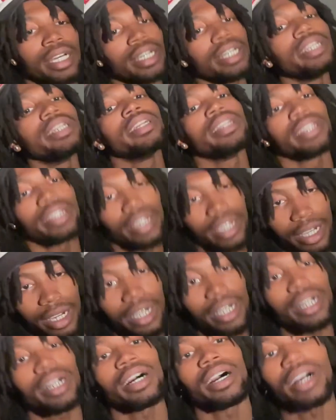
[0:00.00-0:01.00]

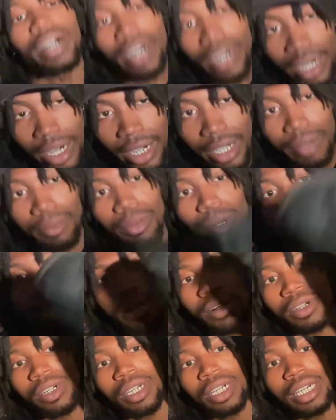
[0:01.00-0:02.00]
Yeah,
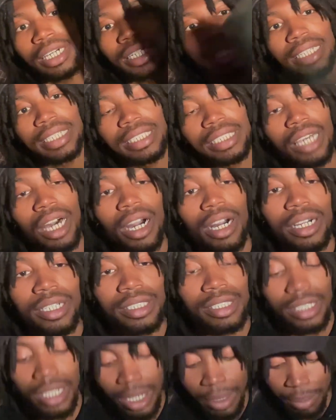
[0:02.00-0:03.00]
bro, these UGG
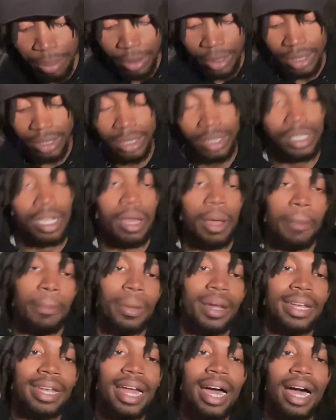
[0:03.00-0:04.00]
slippers.
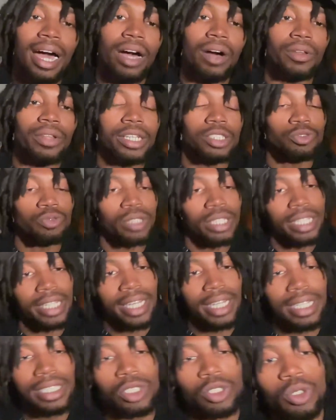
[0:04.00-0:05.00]
But now let's really
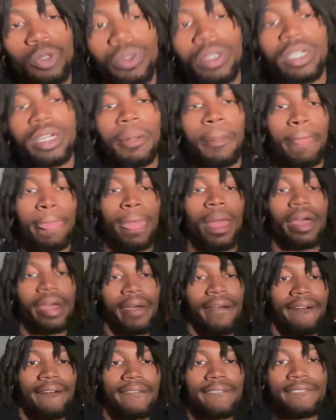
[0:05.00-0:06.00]
get into it.
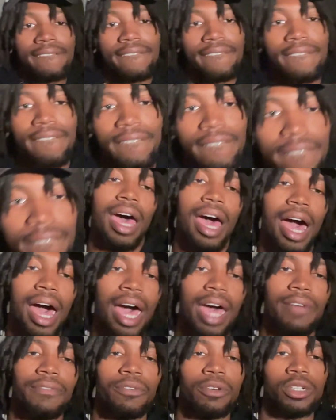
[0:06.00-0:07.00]

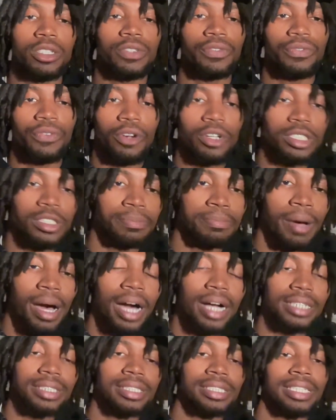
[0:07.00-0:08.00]
Alright, for this first
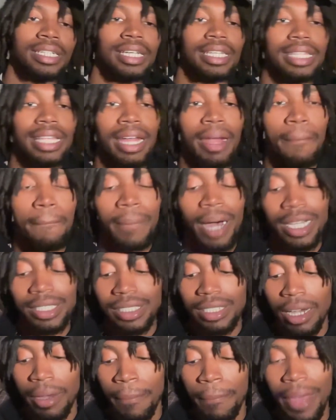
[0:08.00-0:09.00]
box that I'm about to
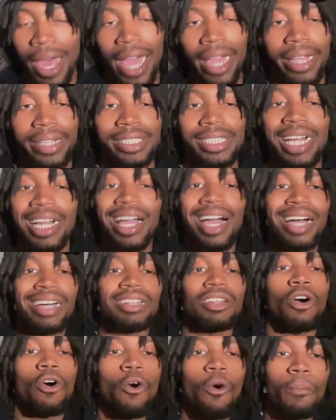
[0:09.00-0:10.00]
unpackage, I kind
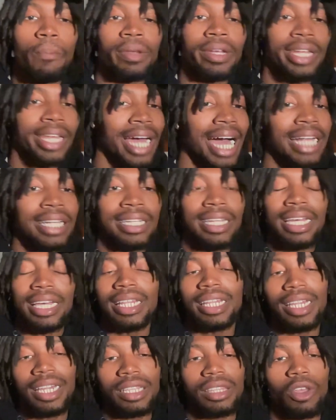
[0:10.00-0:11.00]
of opened it. I didn't
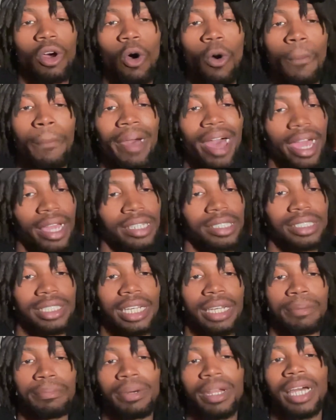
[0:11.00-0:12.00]
look at the whole package
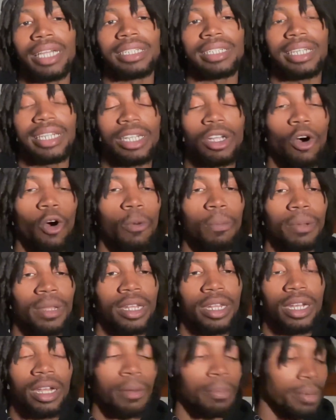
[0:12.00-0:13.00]
yet, but I did open
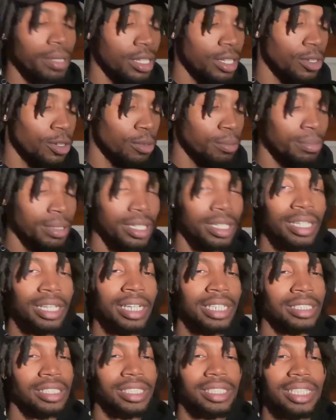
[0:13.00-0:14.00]
it up a little bit
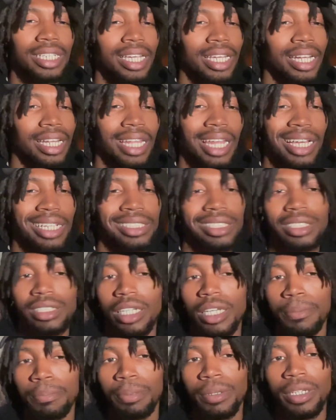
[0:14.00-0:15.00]
just to get a like
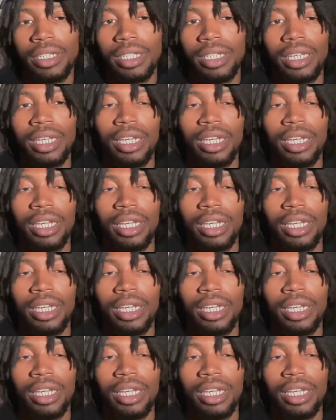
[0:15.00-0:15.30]
sneak peek.